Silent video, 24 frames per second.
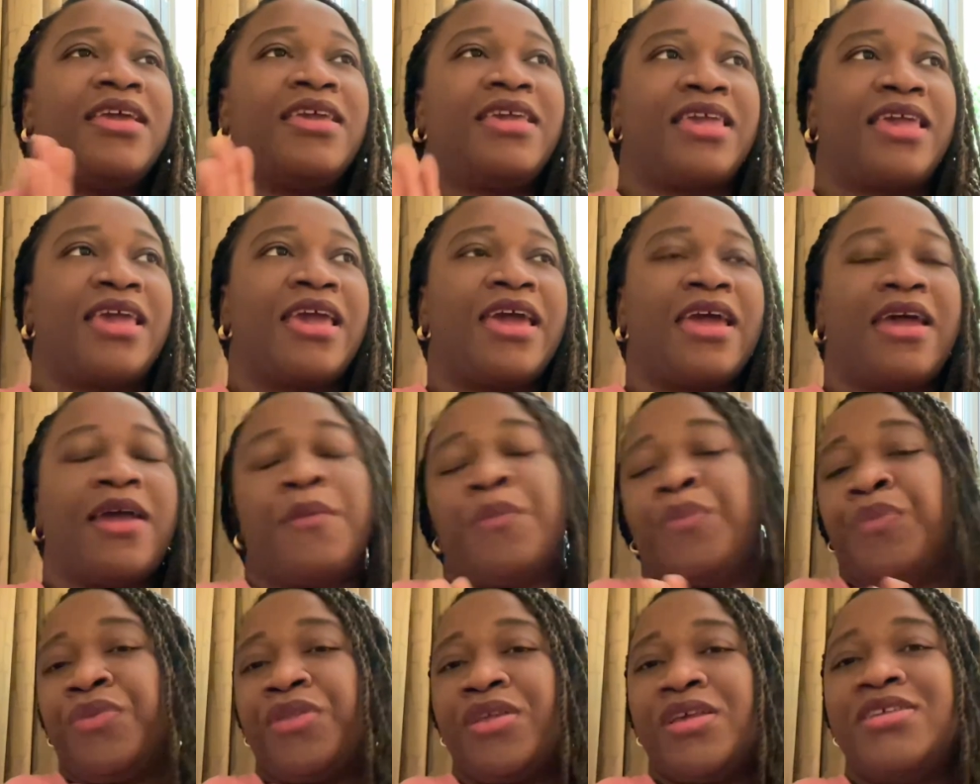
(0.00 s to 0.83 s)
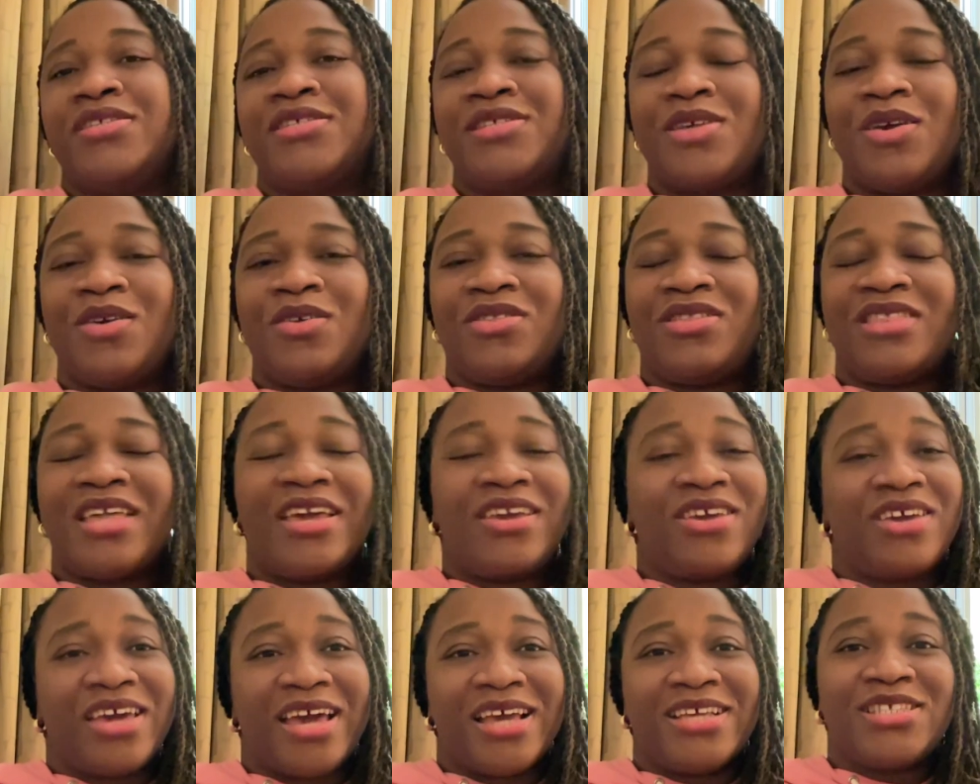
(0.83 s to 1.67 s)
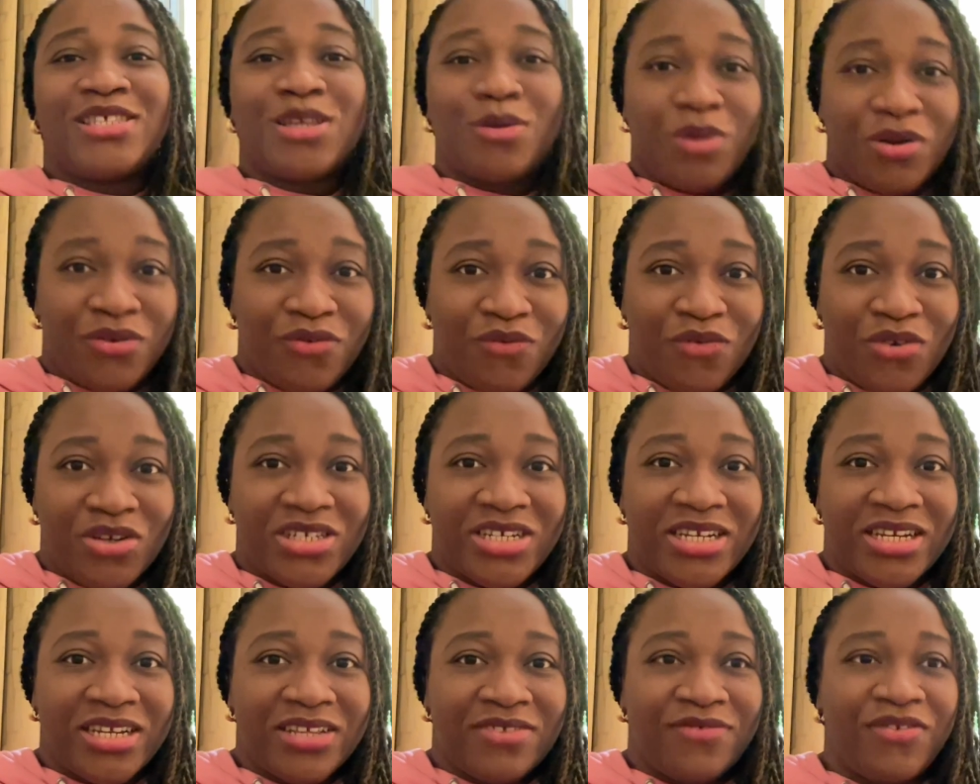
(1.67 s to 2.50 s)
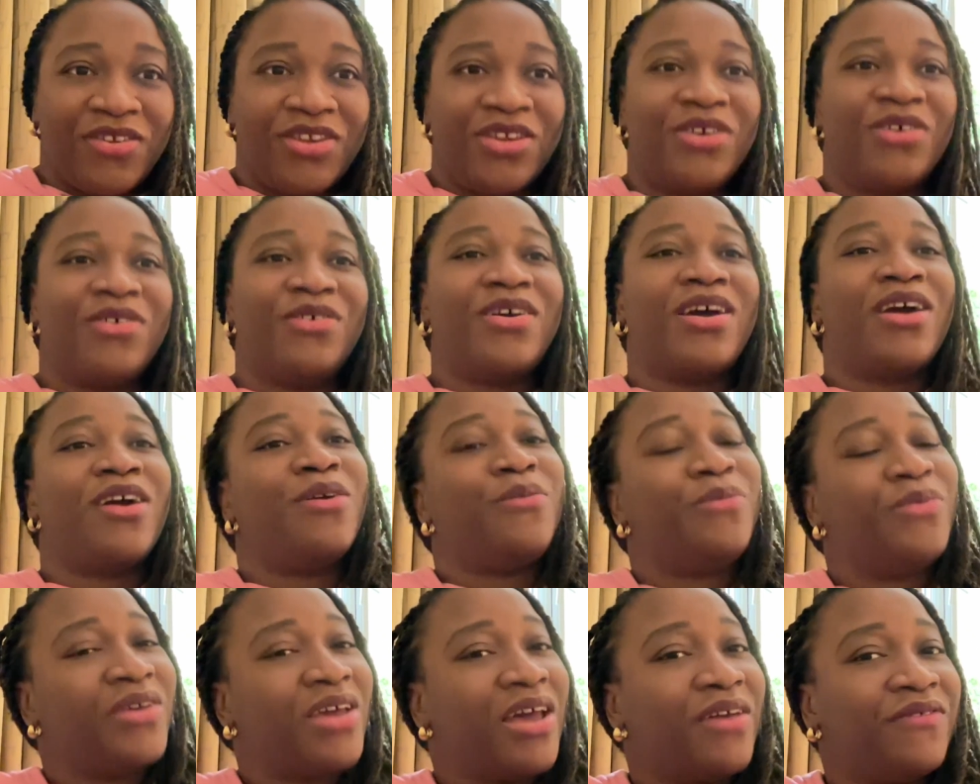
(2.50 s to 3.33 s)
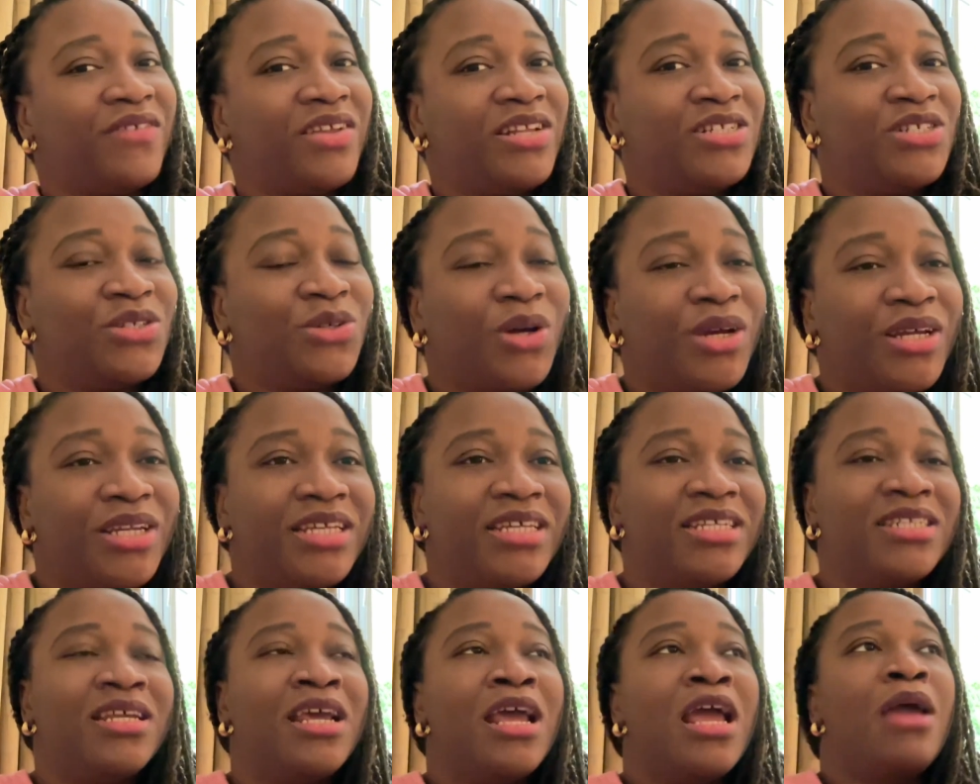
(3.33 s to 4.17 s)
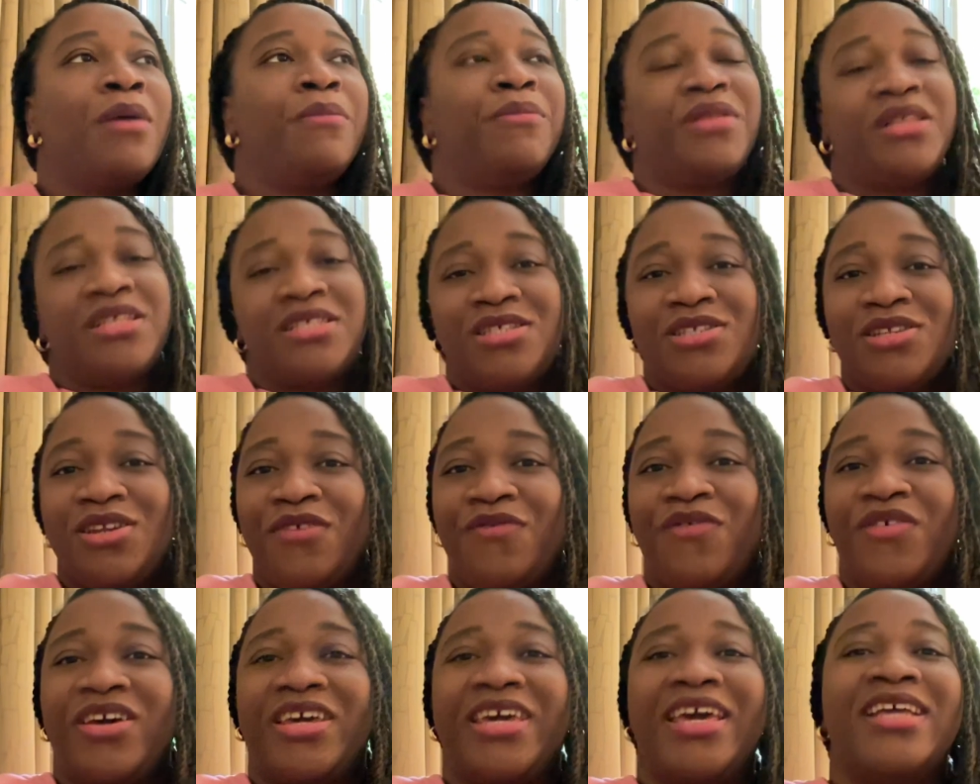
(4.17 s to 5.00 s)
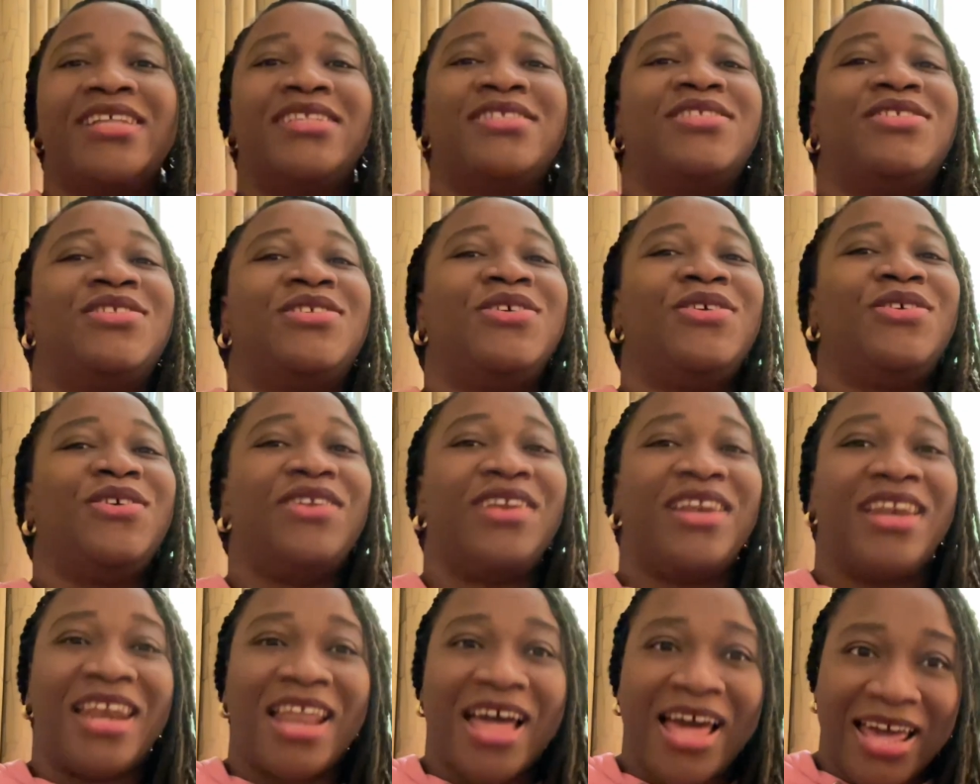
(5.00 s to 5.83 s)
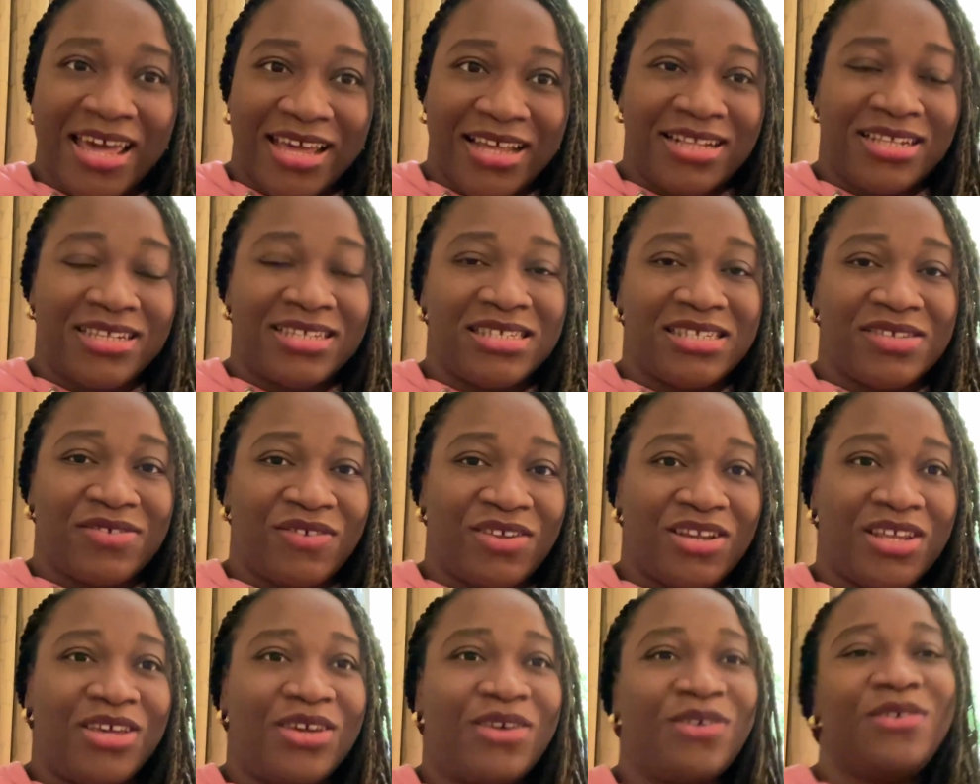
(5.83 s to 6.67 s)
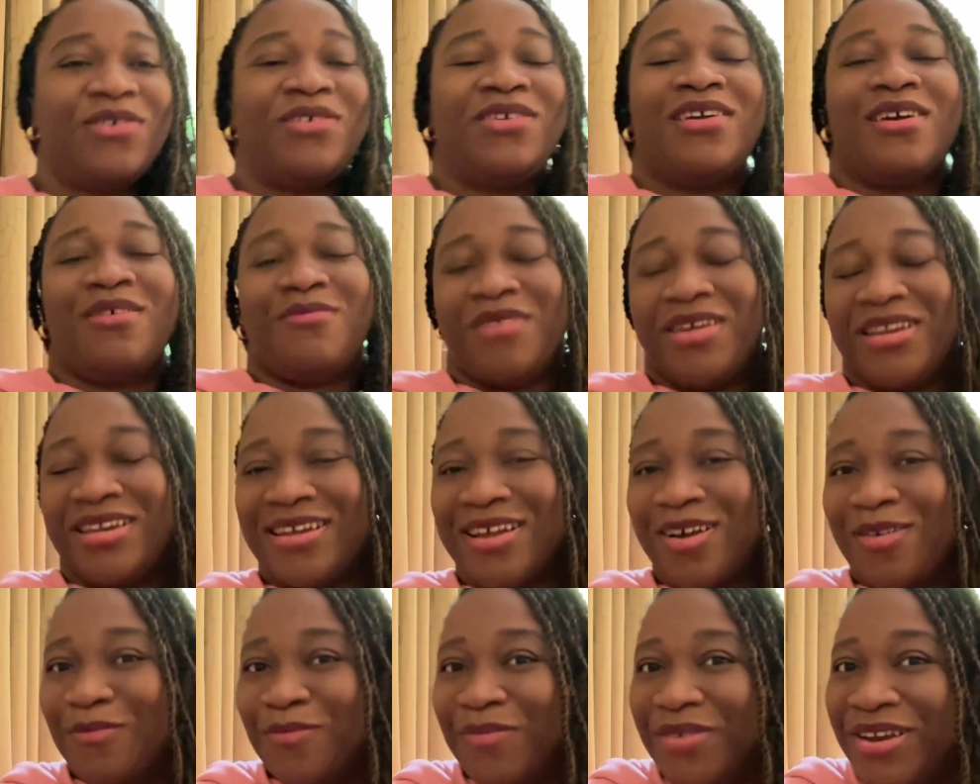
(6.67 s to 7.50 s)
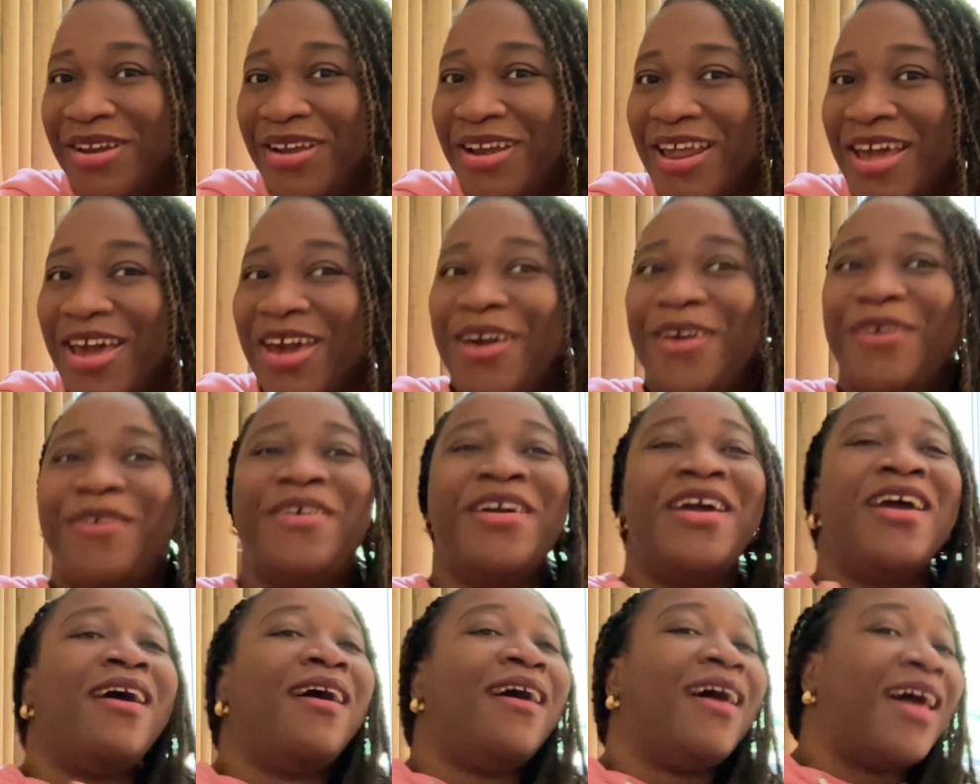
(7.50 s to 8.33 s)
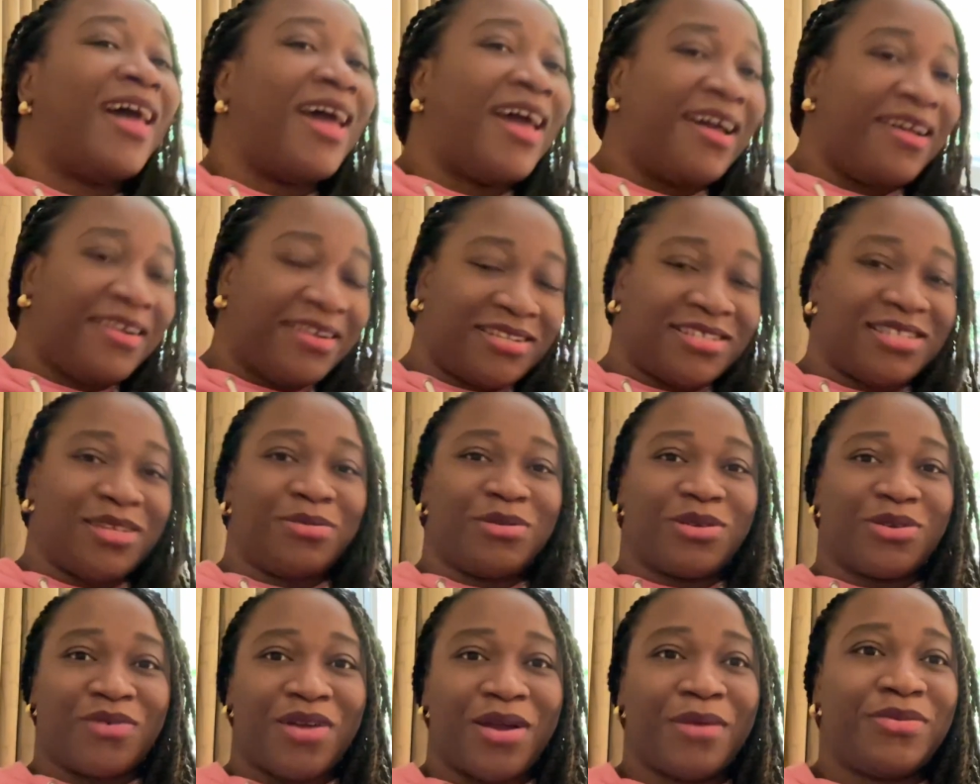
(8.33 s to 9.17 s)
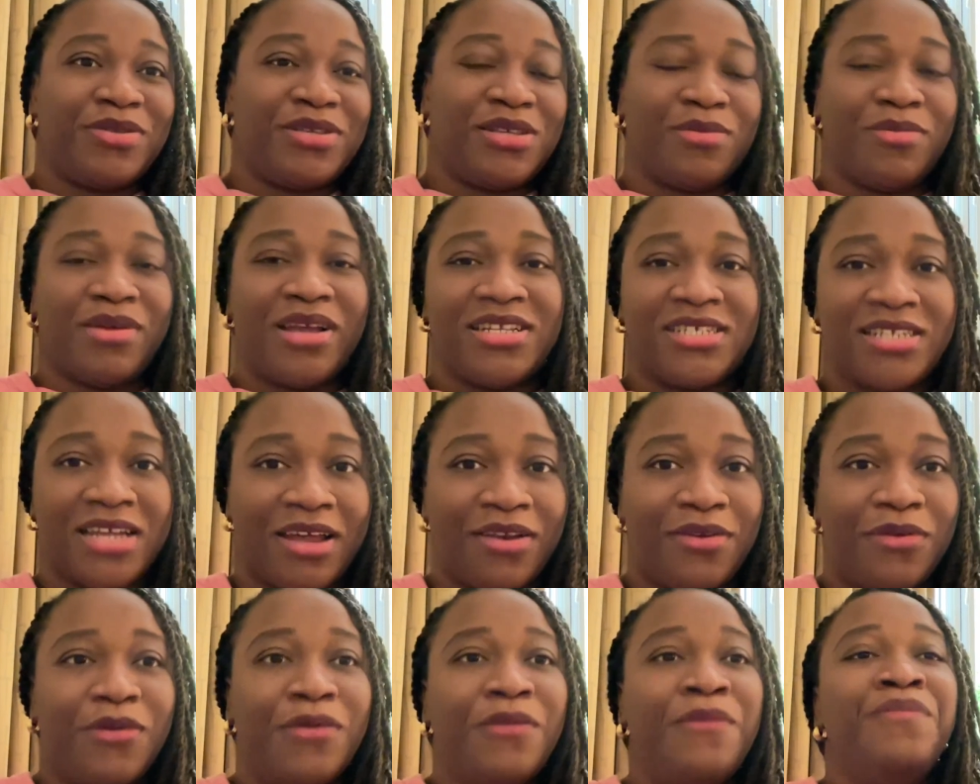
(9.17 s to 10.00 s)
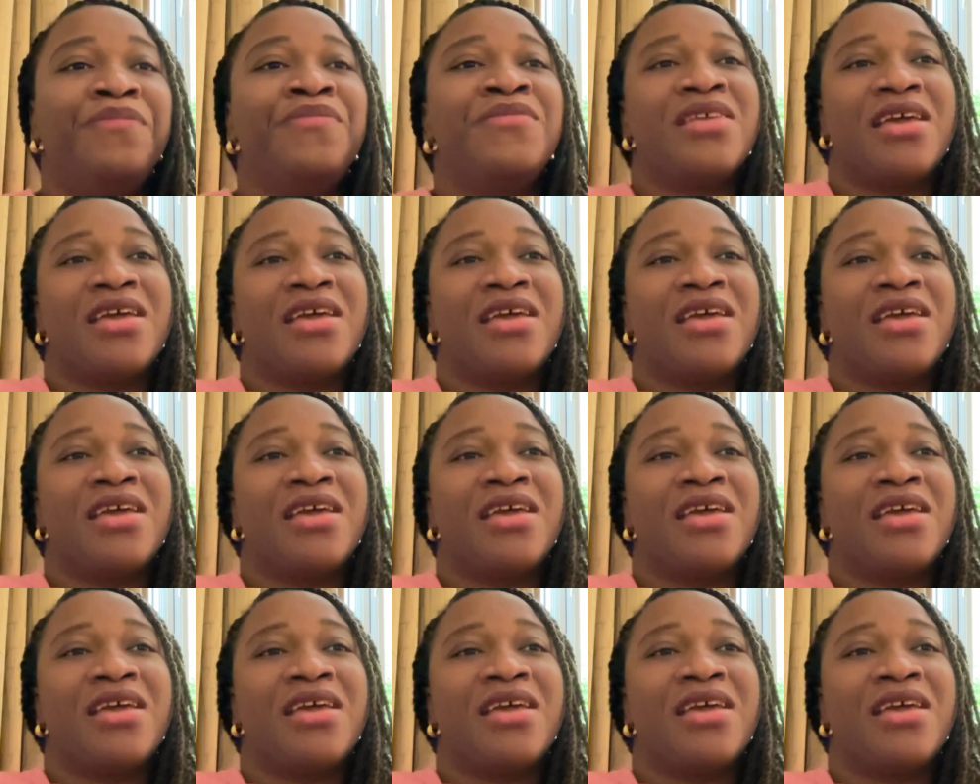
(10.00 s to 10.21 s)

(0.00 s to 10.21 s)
Yeah, so thank you guys so much for watching this video. I hope you have enjoyed it. Please do not forget to like this video, comment down below, and subscribe to my channel.